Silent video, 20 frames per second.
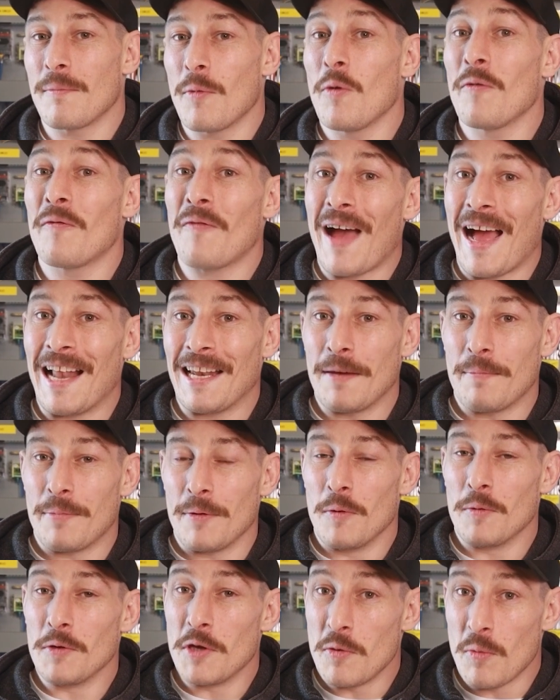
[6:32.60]
the more
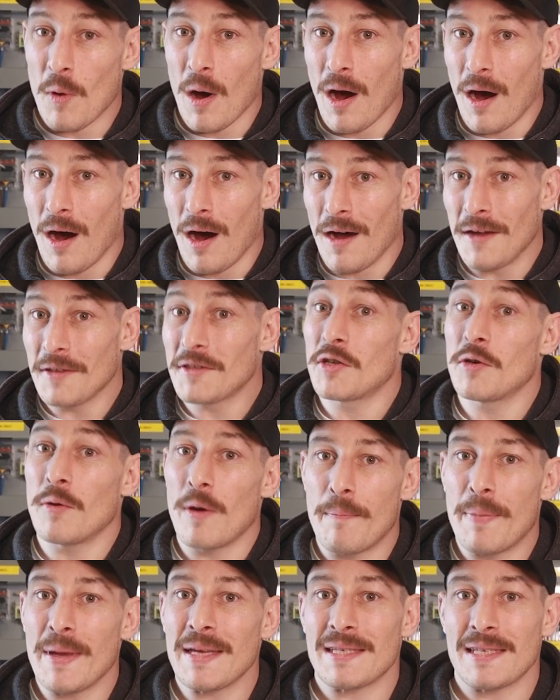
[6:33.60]
valuable you are
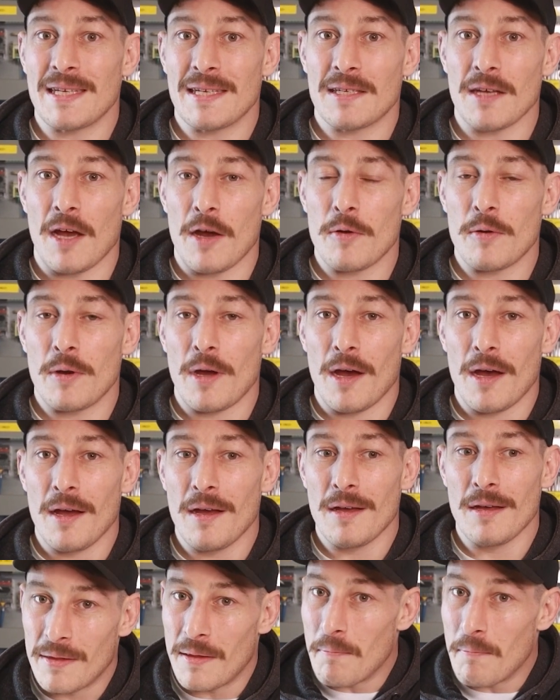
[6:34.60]
to a business owner,